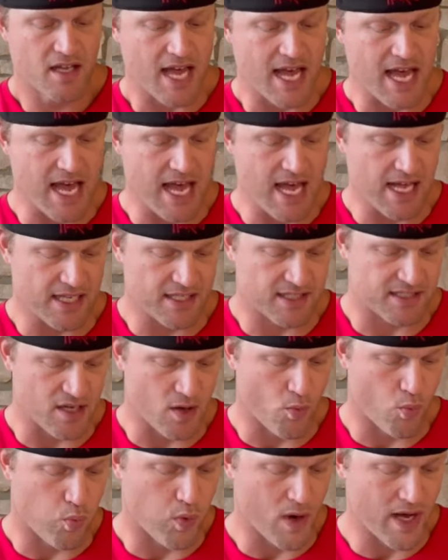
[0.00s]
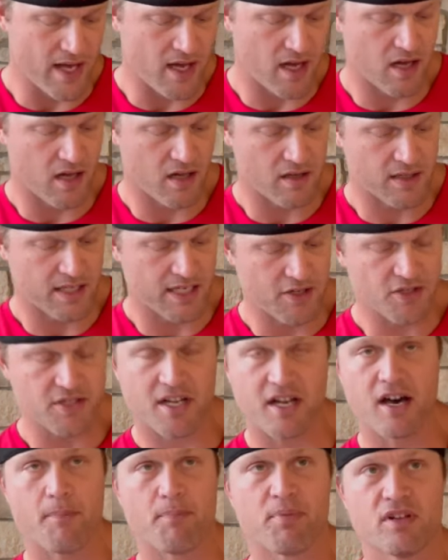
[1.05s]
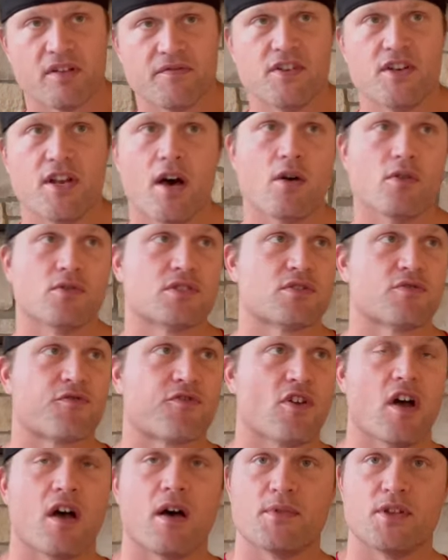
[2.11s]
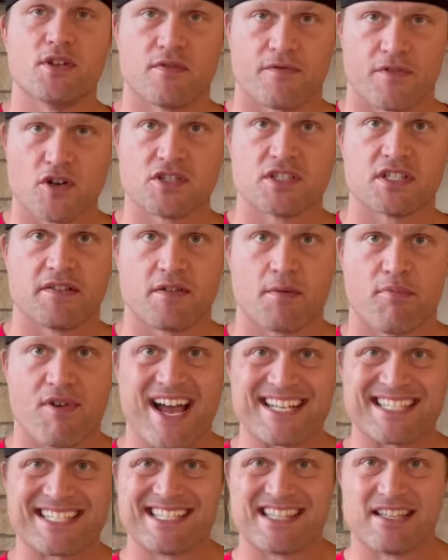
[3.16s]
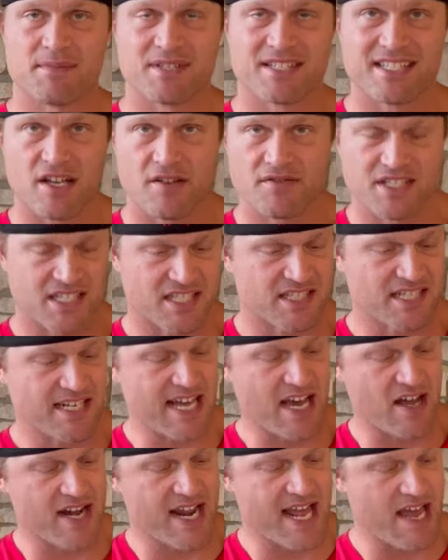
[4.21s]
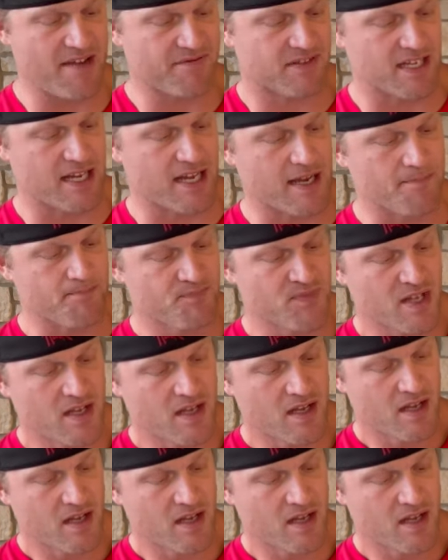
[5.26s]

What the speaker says: as well. Here's a couple of notes from the University of Nebraska themselves they sent out at halftime.